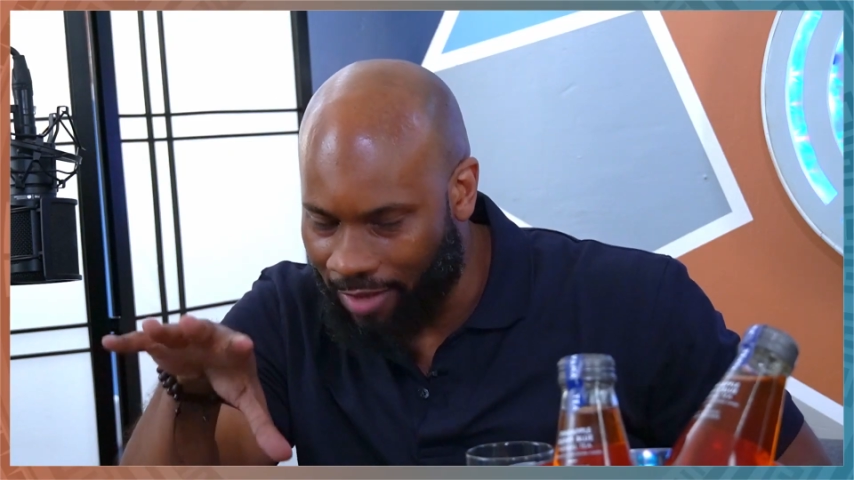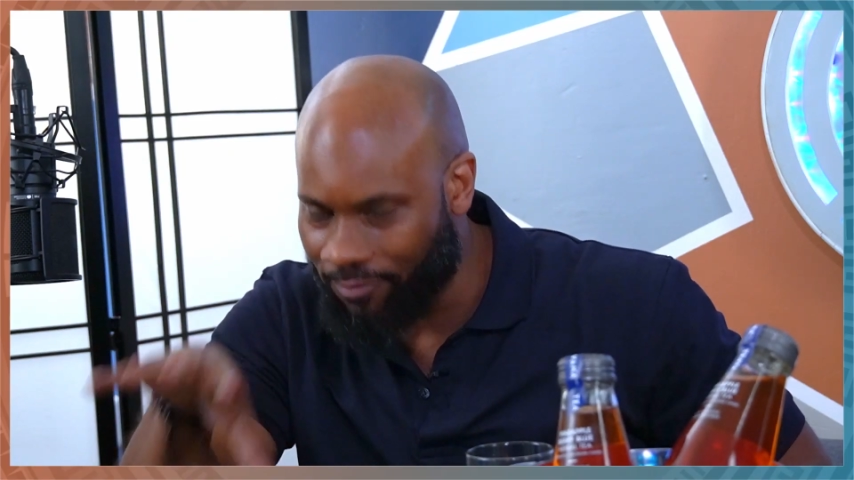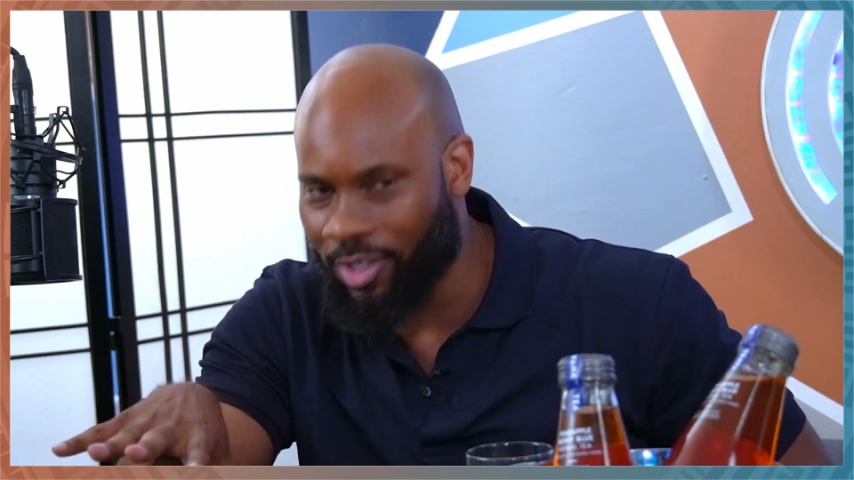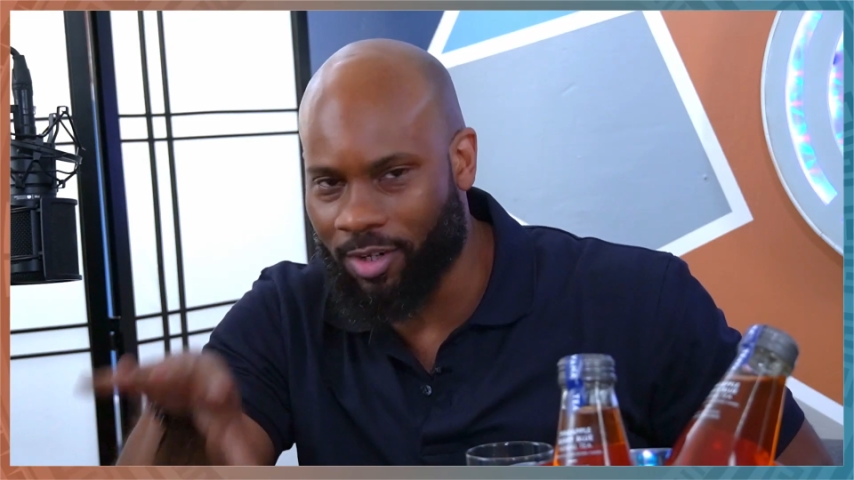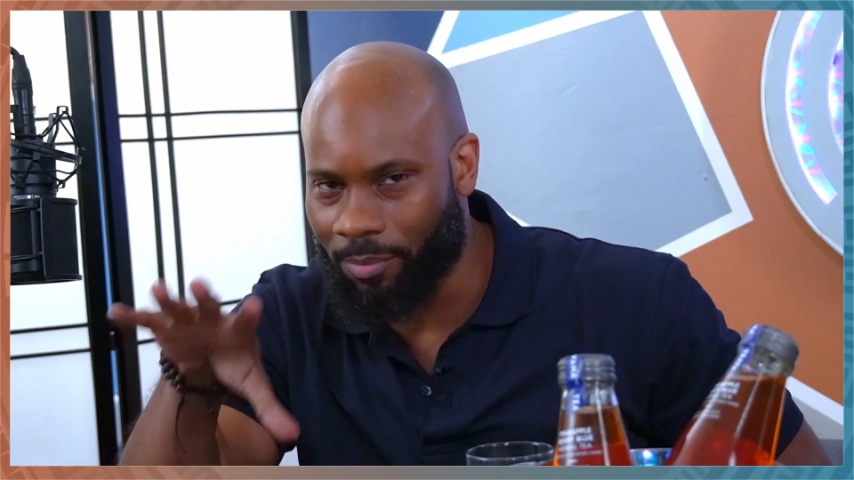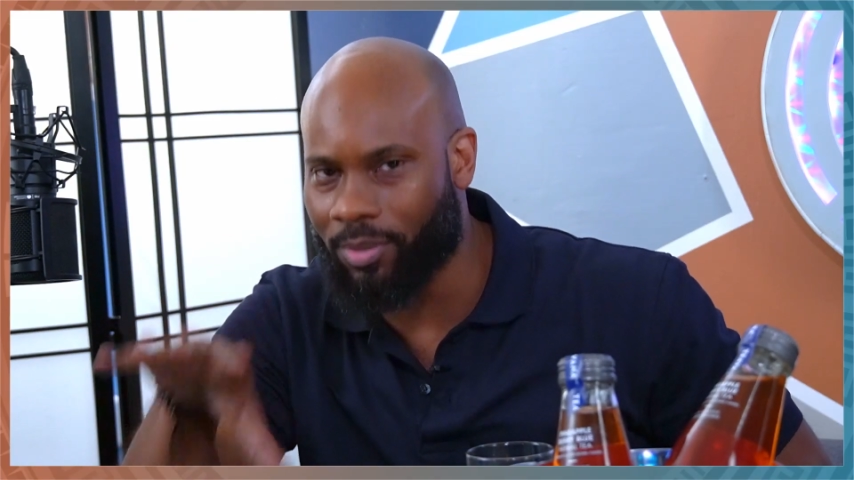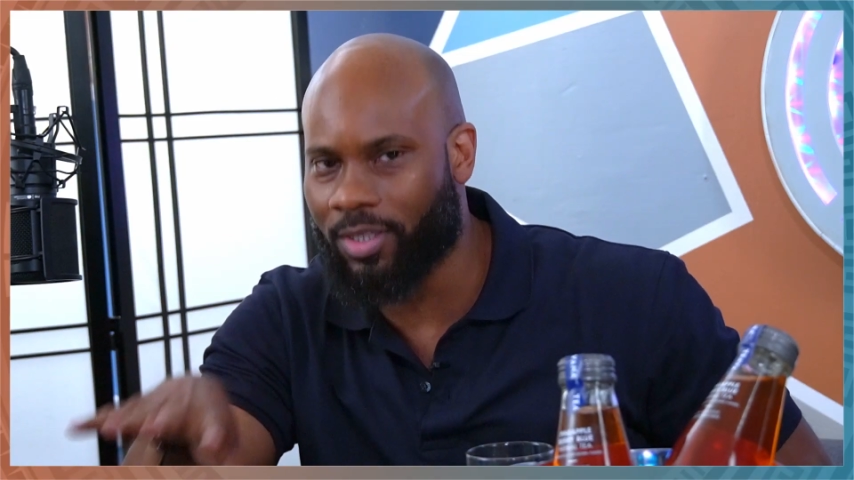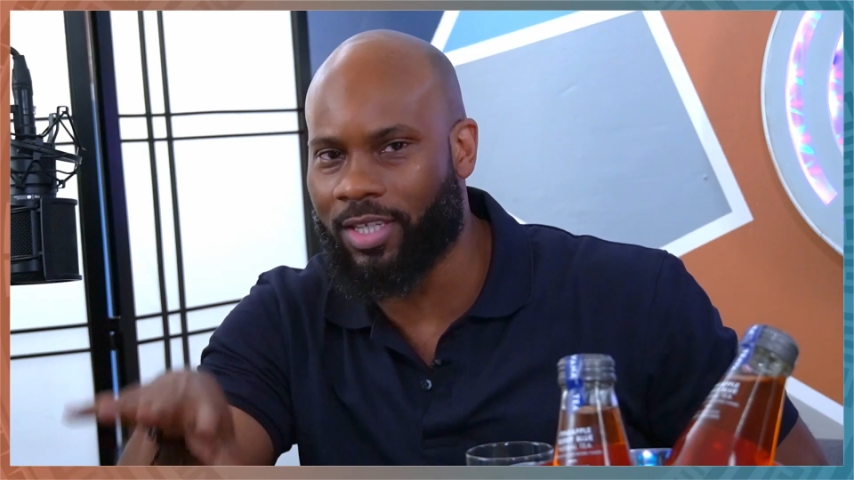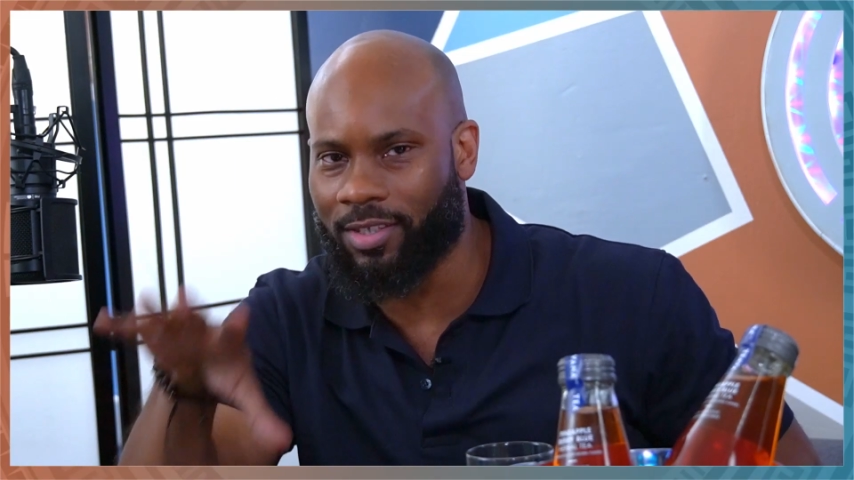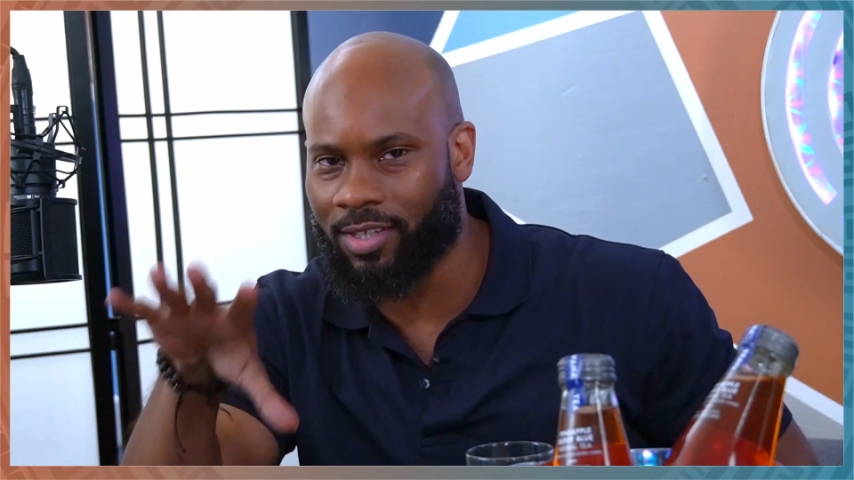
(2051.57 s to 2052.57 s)
I've done
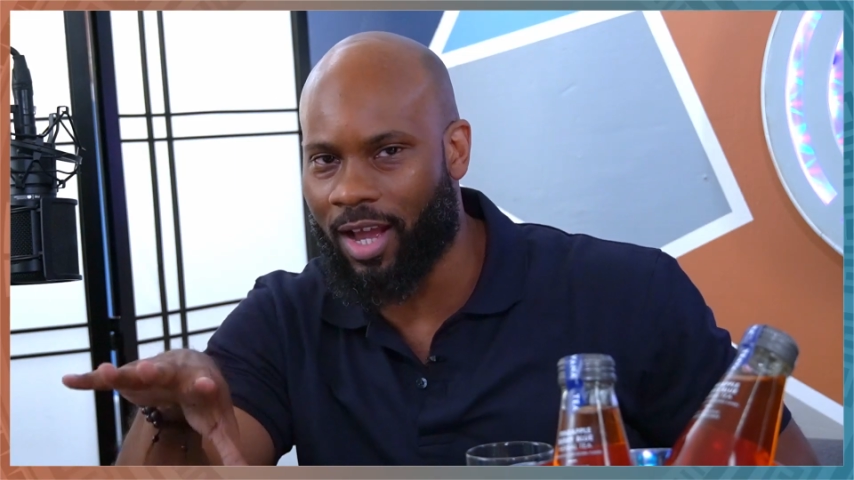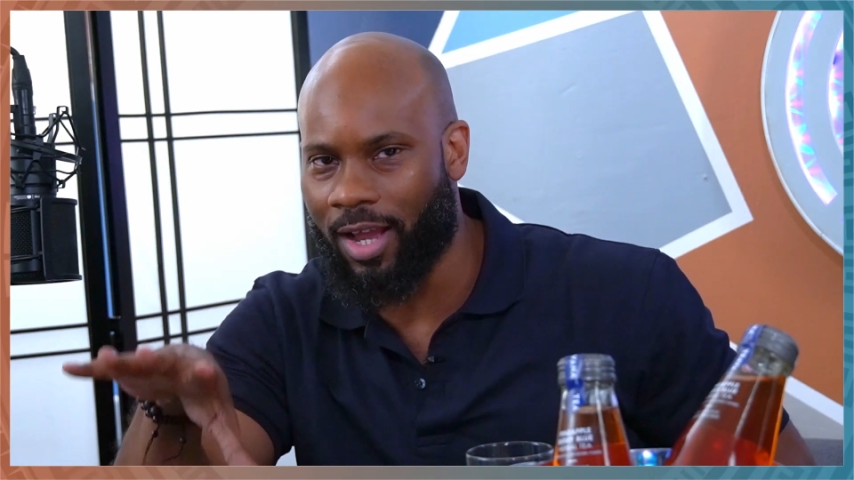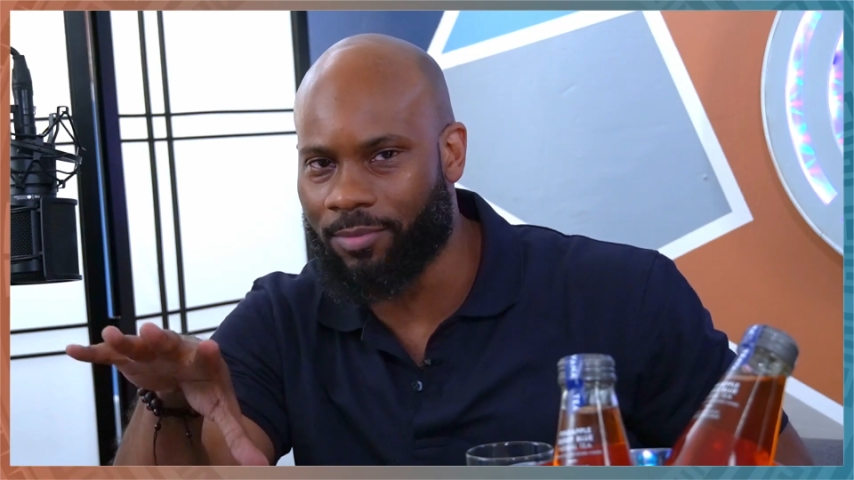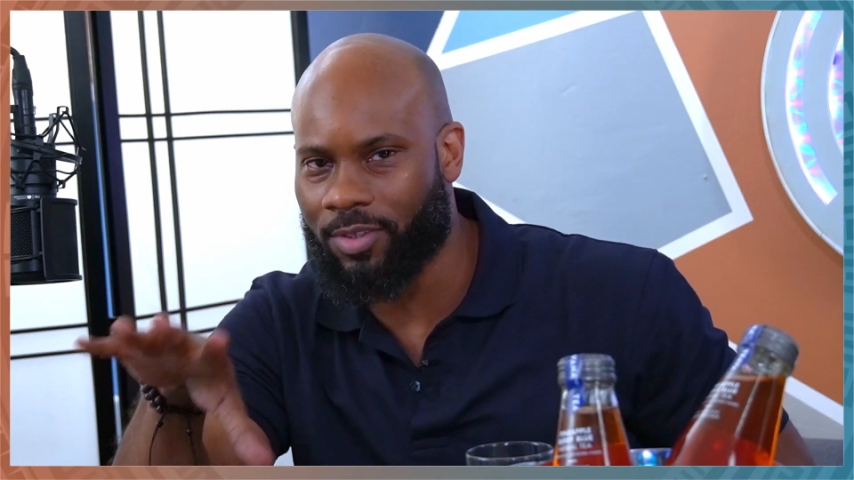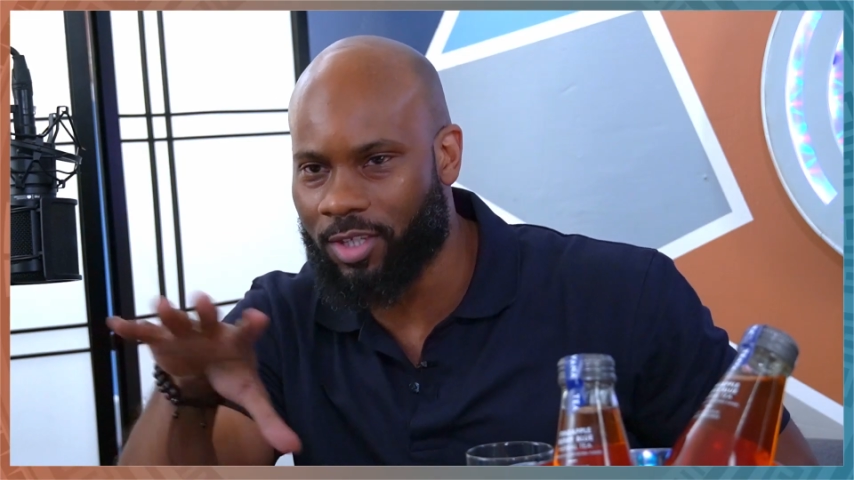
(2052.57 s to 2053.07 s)
plenty of times.